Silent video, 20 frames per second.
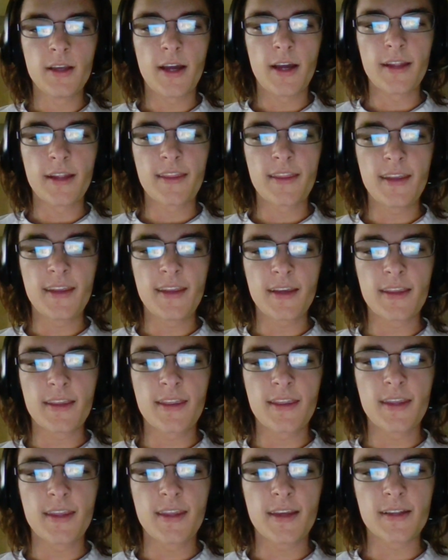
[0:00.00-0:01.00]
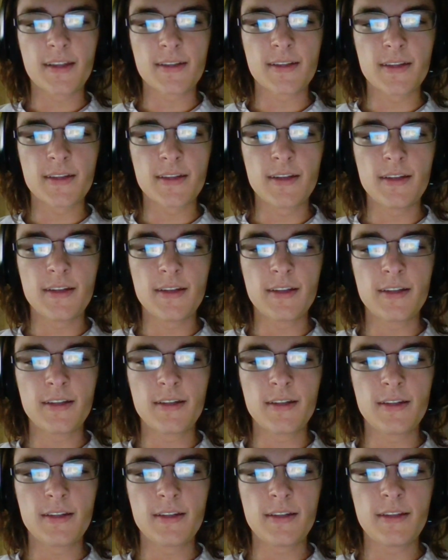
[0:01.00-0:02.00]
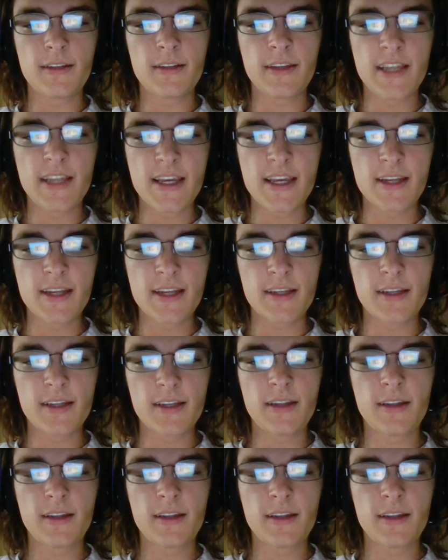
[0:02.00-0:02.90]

I think that Lynn